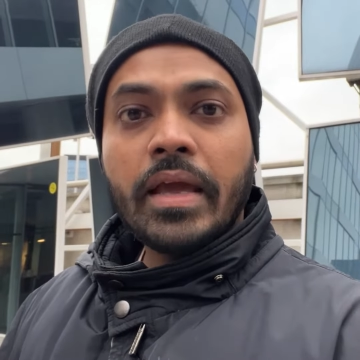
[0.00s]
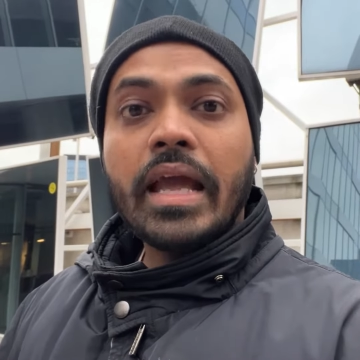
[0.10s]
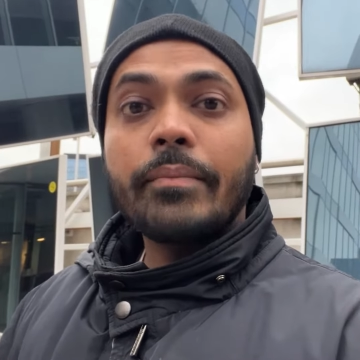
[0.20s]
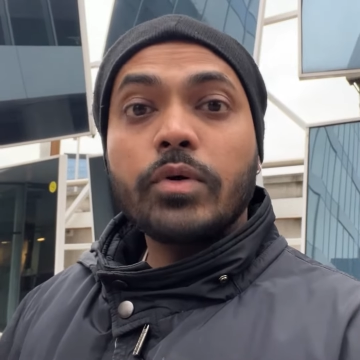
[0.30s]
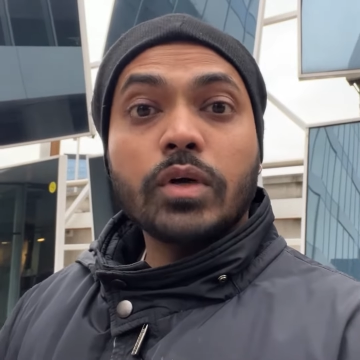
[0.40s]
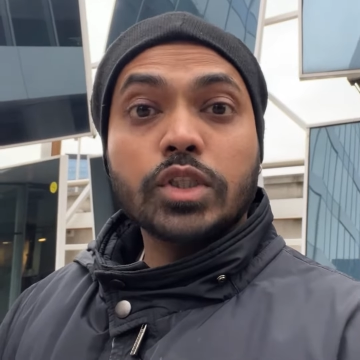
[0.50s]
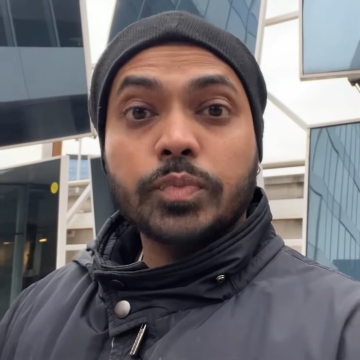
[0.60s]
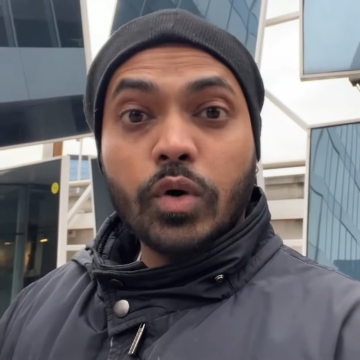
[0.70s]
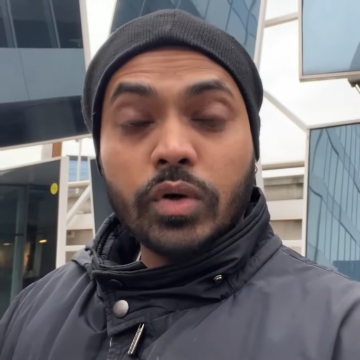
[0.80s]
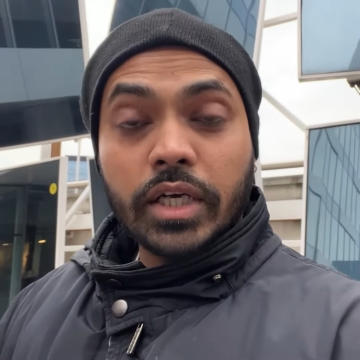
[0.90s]
Everyone
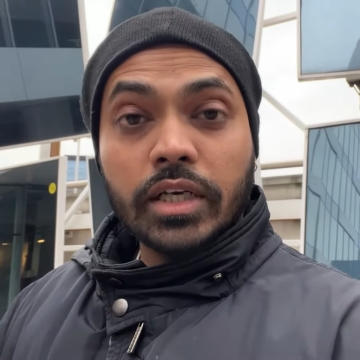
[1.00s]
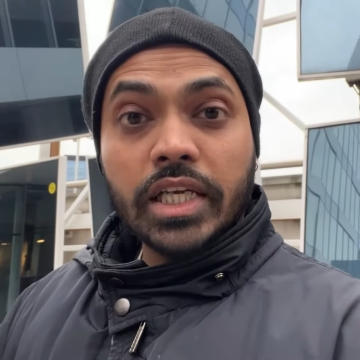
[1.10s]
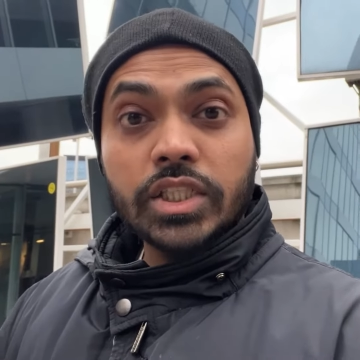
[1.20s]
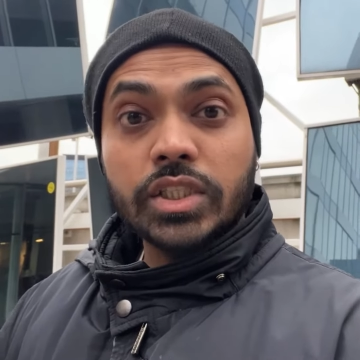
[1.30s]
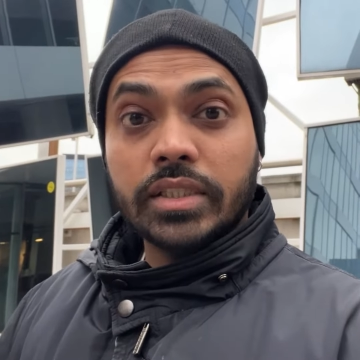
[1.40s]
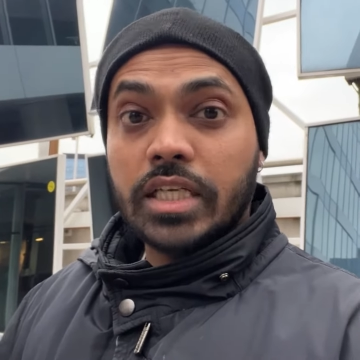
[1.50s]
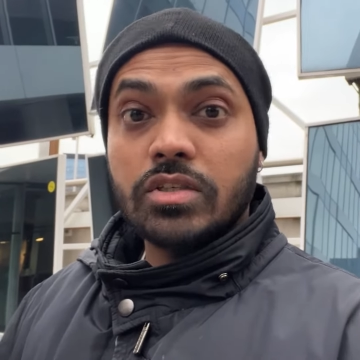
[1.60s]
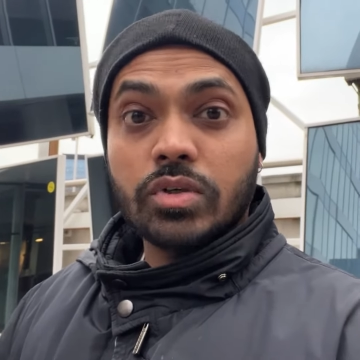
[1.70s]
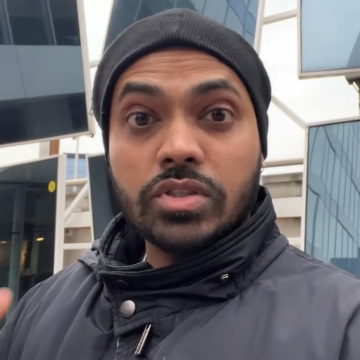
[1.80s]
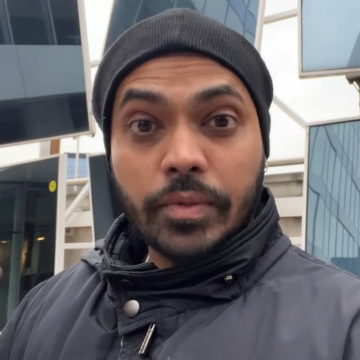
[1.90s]
spoke English. That's
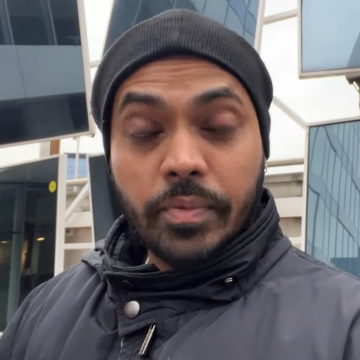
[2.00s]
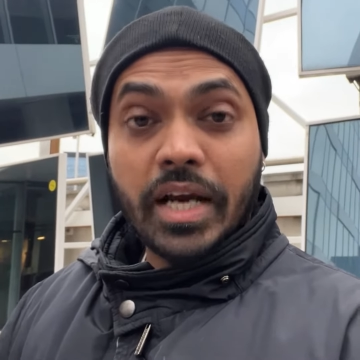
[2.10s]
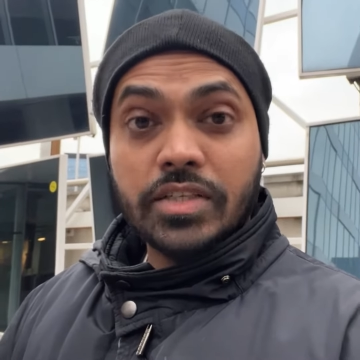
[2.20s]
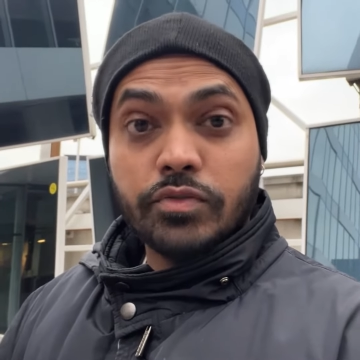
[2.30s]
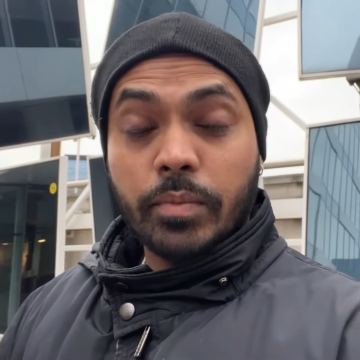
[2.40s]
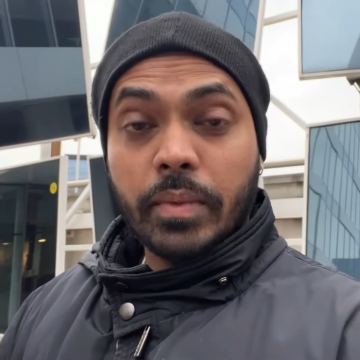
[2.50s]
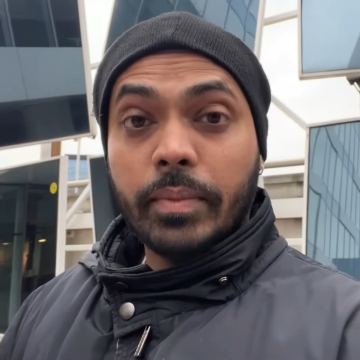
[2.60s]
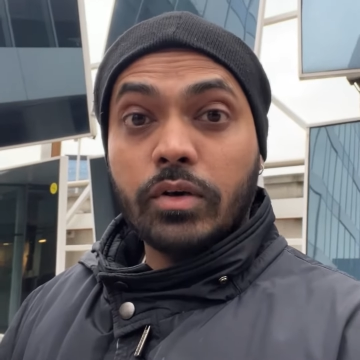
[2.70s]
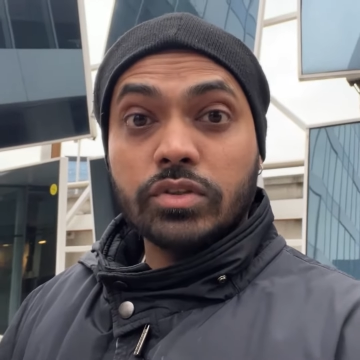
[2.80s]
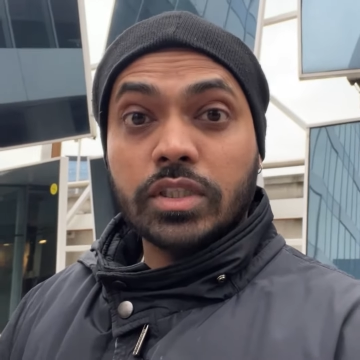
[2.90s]
a surprise for me
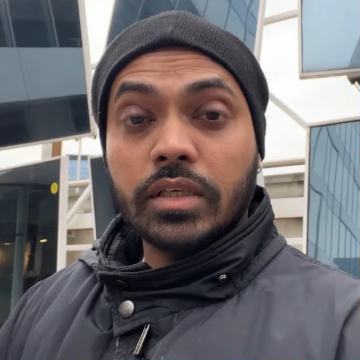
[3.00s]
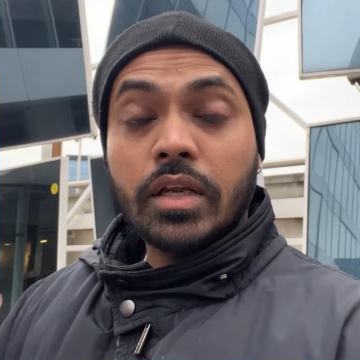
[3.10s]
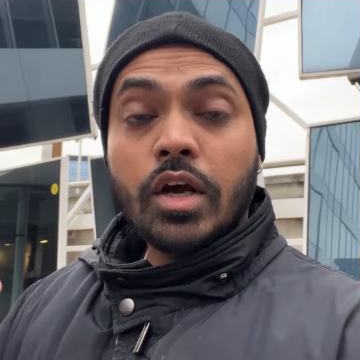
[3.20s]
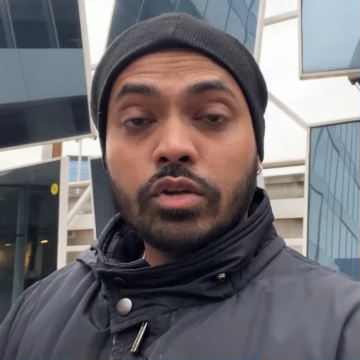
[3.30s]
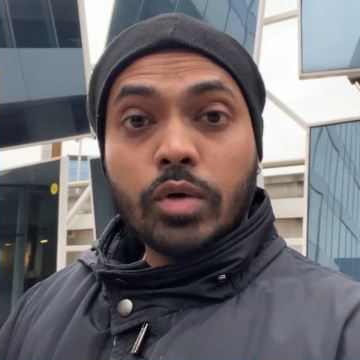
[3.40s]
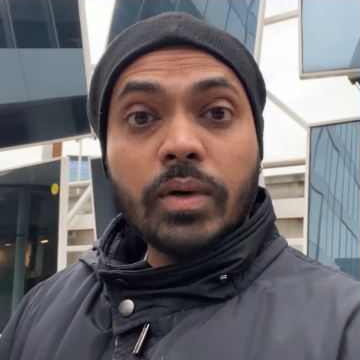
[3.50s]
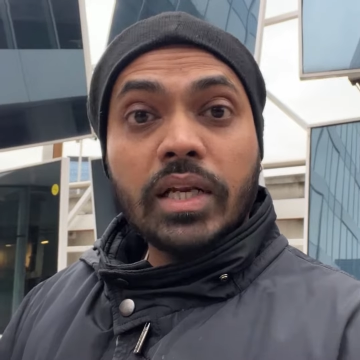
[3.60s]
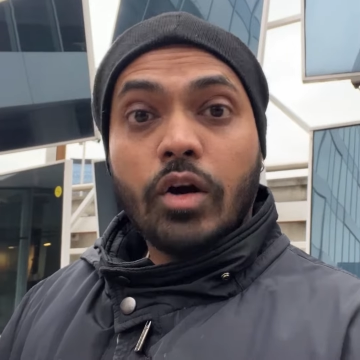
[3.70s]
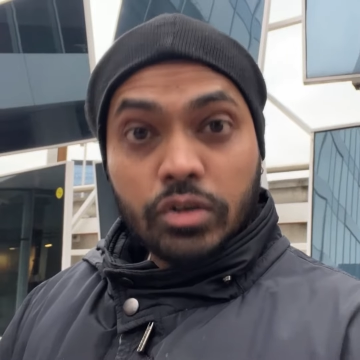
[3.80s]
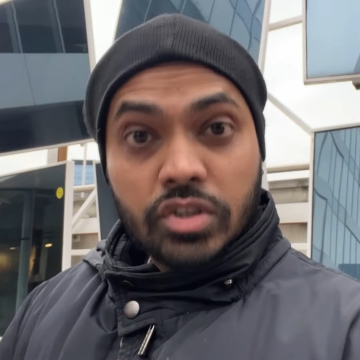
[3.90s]
because in, normally
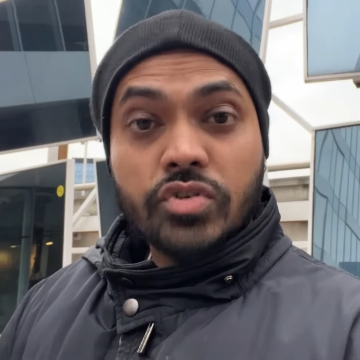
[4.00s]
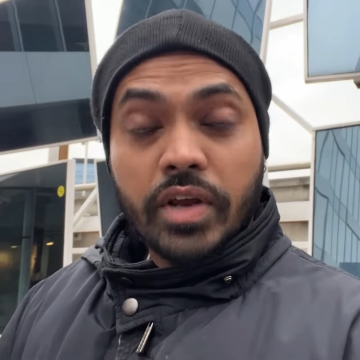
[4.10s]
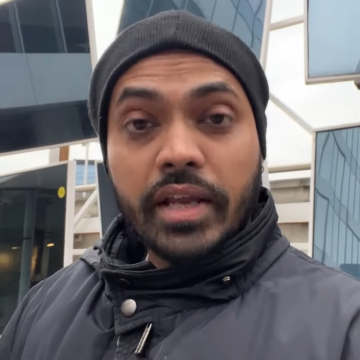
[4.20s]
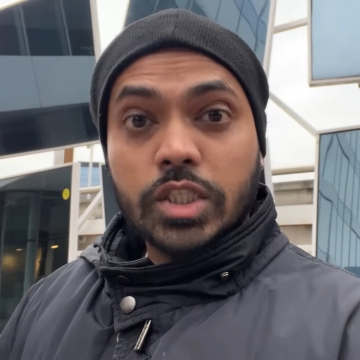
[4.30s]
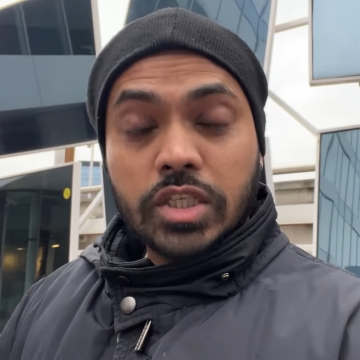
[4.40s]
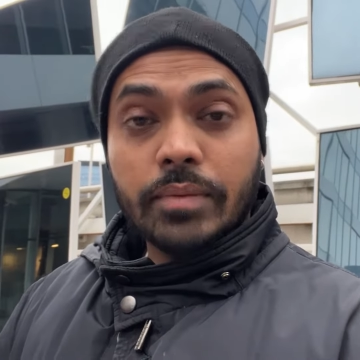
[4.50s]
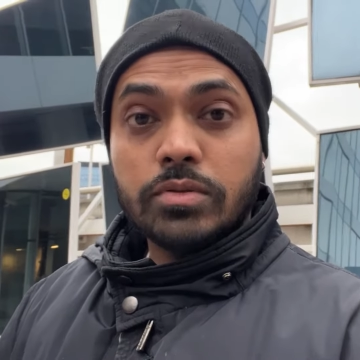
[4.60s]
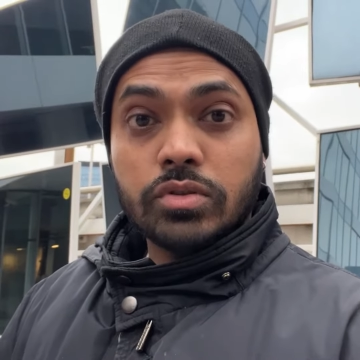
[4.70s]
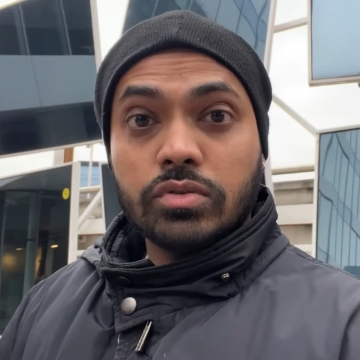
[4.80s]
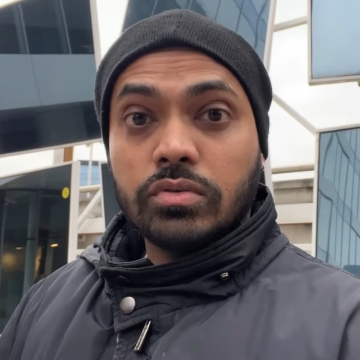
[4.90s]
on the train,
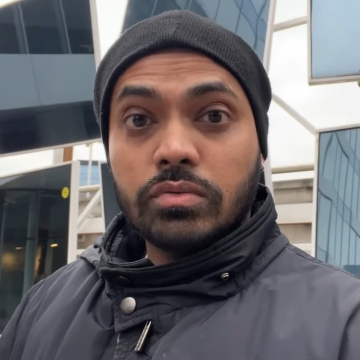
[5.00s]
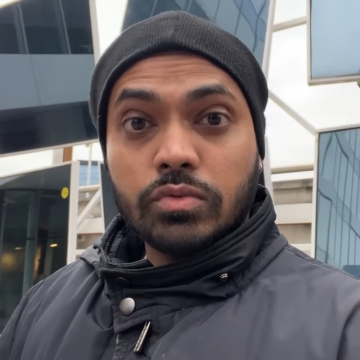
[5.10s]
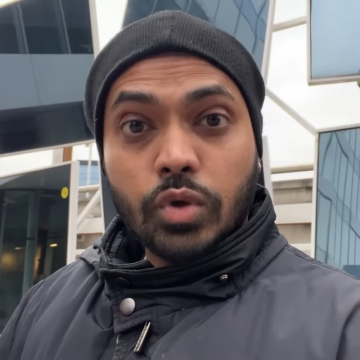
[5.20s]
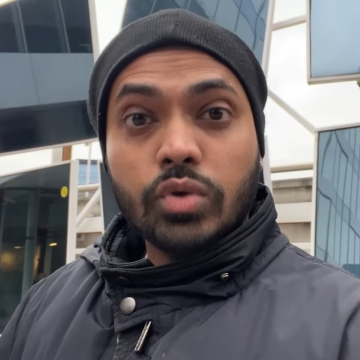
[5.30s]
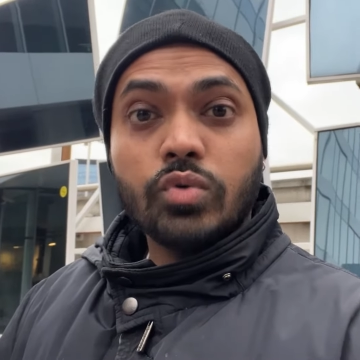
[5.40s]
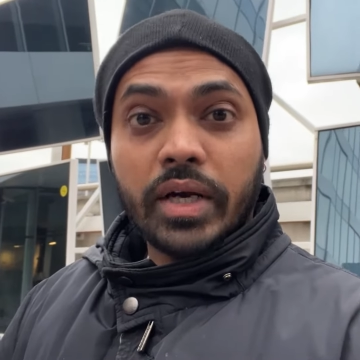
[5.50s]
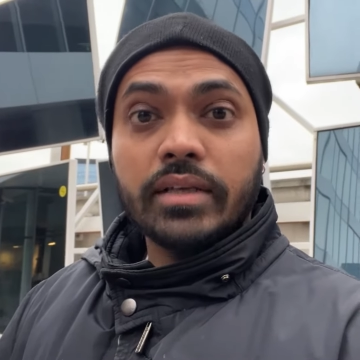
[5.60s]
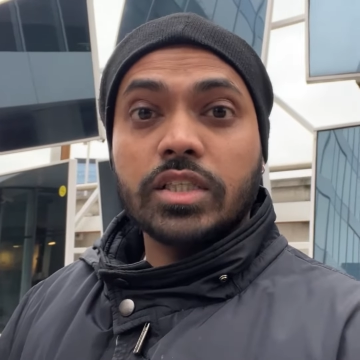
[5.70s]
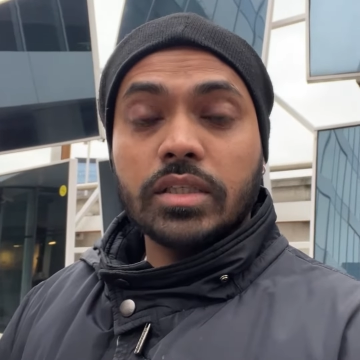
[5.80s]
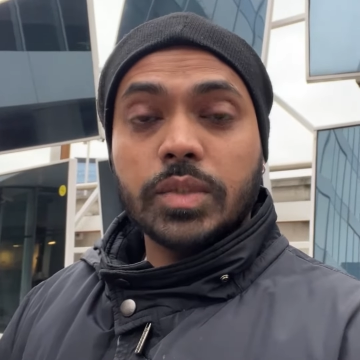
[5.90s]
staffs don't quite
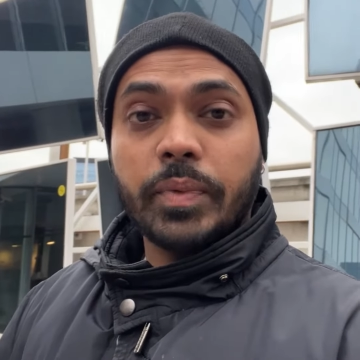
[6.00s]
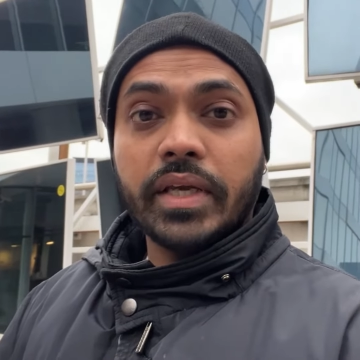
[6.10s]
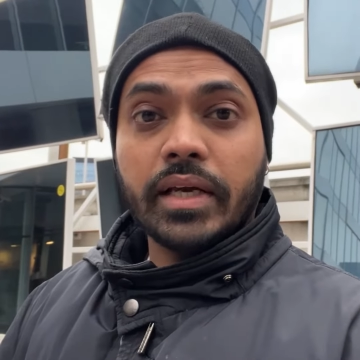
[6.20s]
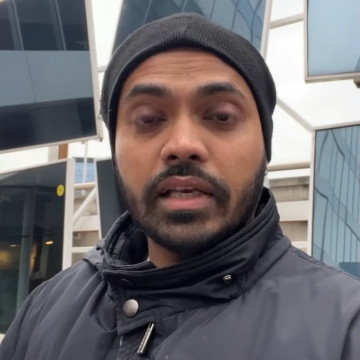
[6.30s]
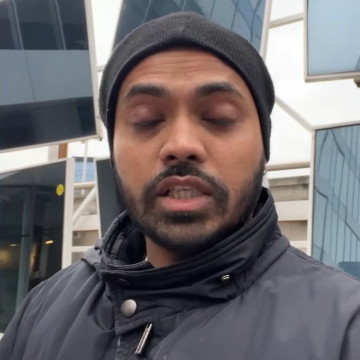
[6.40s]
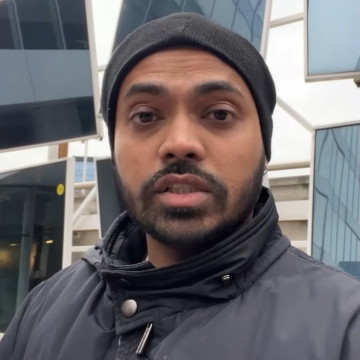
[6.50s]
speak English.